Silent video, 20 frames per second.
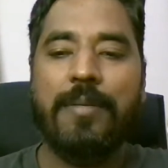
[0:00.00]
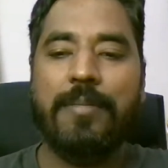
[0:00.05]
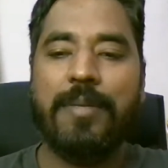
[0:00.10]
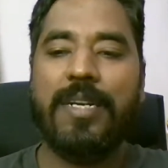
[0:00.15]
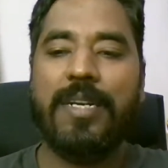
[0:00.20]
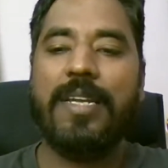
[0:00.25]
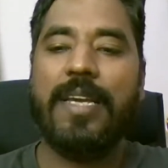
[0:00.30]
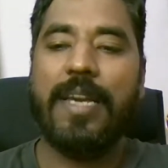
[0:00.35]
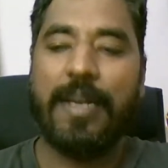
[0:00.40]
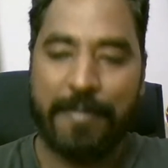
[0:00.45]

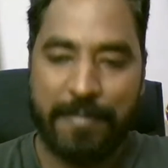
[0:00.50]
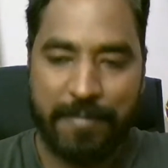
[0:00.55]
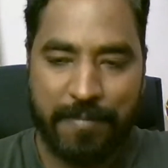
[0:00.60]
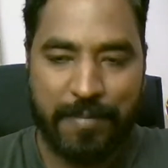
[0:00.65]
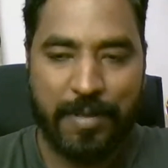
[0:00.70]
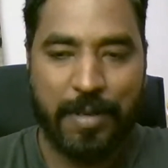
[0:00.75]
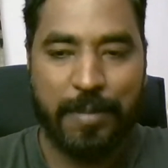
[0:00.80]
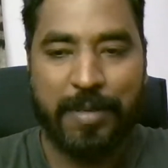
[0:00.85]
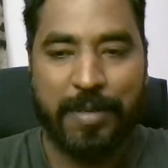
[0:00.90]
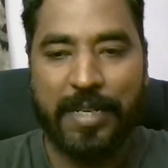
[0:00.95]
But yeah,
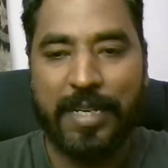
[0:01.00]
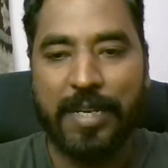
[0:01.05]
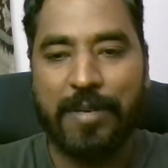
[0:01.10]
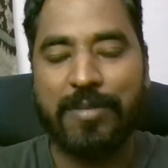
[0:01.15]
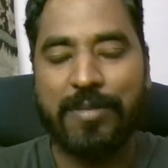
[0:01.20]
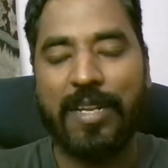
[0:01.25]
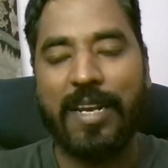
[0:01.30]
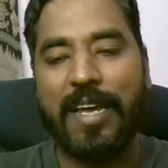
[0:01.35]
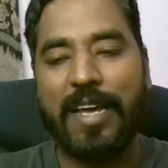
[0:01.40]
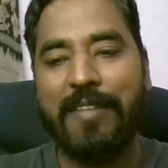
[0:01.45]
probably
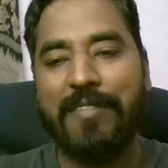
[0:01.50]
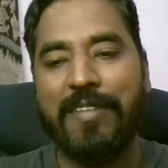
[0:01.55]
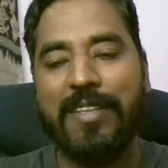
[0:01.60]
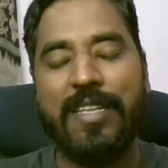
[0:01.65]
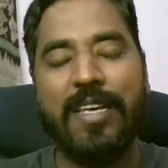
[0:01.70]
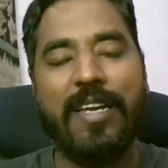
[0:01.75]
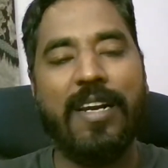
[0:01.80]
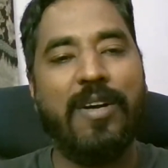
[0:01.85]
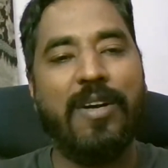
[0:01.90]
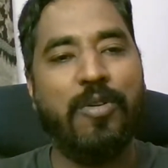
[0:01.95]
down the line
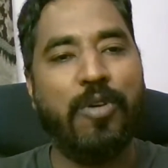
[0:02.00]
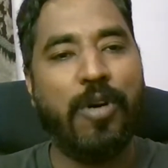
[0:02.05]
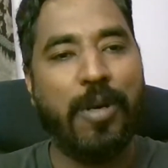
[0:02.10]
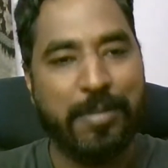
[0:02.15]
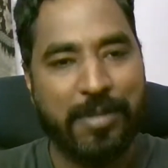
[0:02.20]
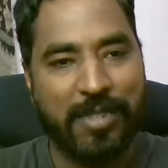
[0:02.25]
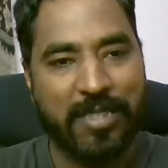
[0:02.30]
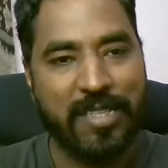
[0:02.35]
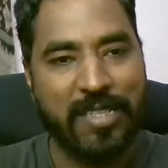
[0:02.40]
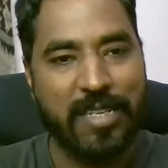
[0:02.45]
when there are no
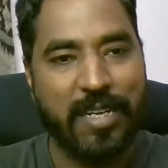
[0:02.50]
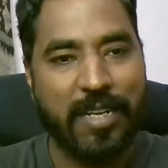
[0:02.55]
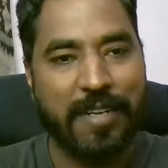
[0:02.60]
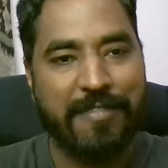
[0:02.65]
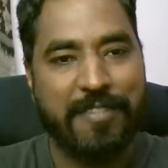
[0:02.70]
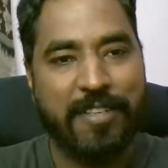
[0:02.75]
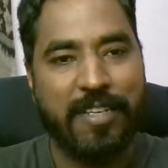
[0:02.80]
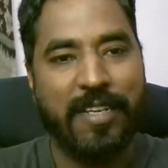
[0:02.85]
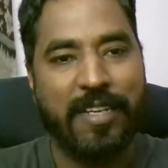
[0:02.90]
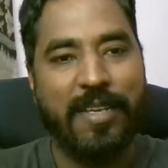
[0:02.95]
options
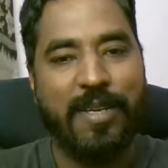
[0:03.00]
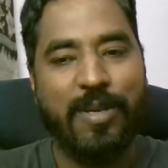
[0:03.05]
left,